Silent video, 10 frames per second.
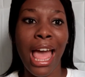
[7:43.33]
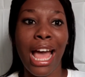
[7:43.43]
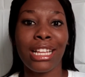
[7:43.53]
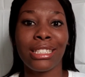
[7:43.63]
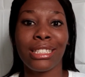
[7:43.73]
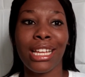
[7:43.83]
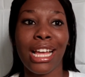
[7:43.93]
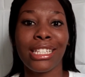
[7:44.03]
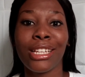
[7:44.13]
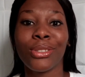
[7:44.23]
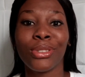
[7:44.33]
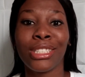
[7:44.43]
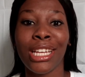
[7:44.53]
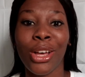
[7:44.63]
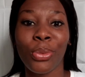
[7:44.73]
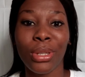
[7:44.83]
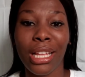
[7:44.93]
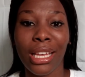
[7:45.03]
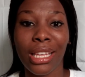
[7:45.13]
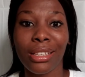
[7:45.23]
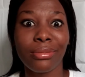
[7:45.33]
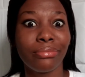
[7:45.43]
And at the end of the day, I'll be like,